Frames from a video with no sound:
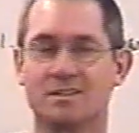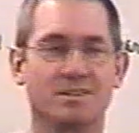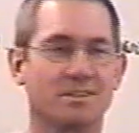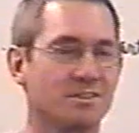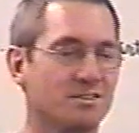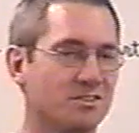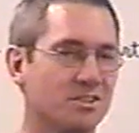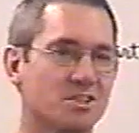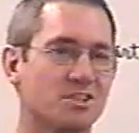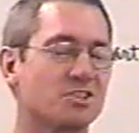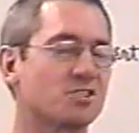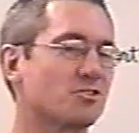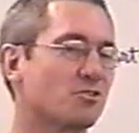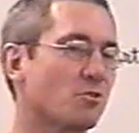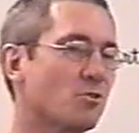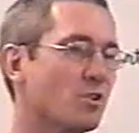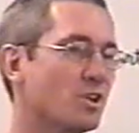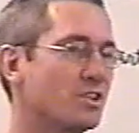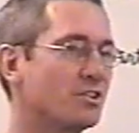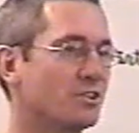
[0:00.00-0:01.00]

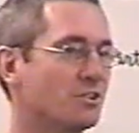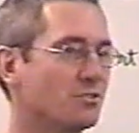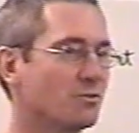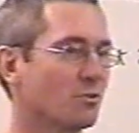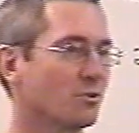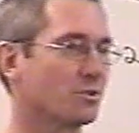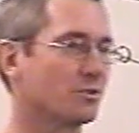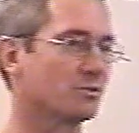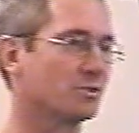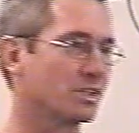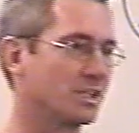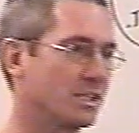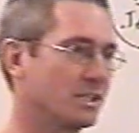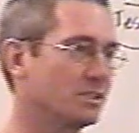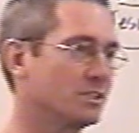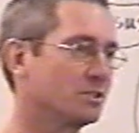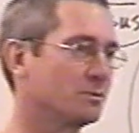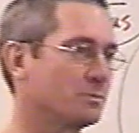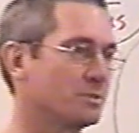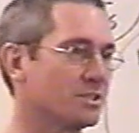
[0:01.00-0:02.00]
destroyed the northern
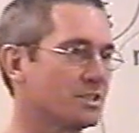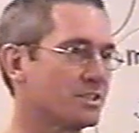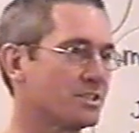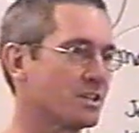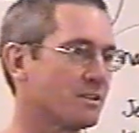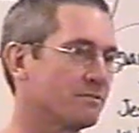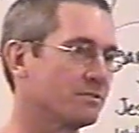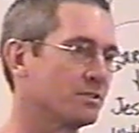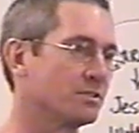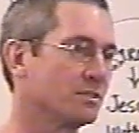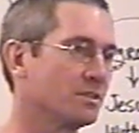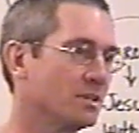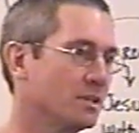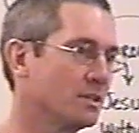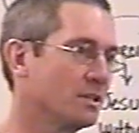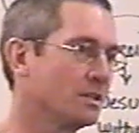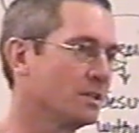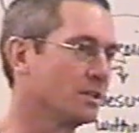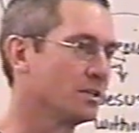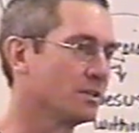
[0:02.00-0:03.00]
kingdom in
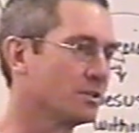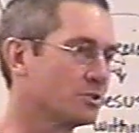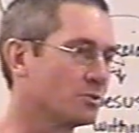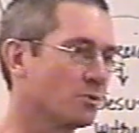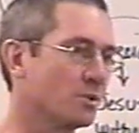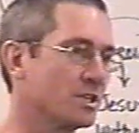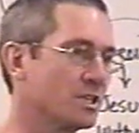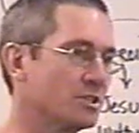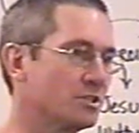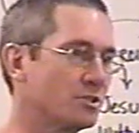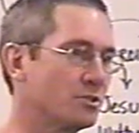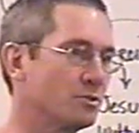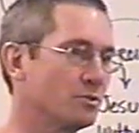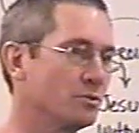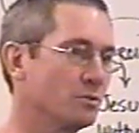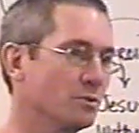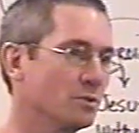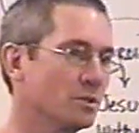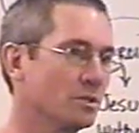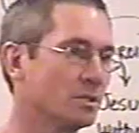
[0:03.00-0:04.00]
722
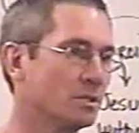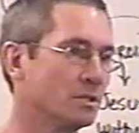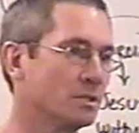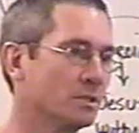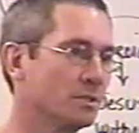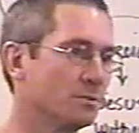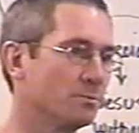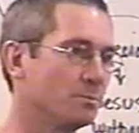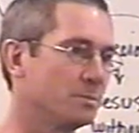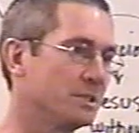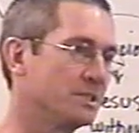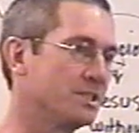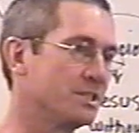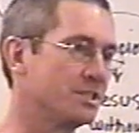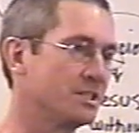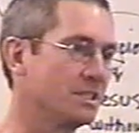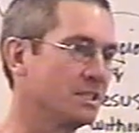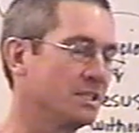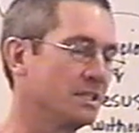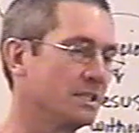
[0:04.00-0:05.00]

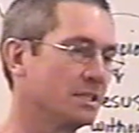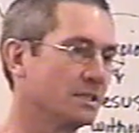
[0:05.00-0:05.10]
BC.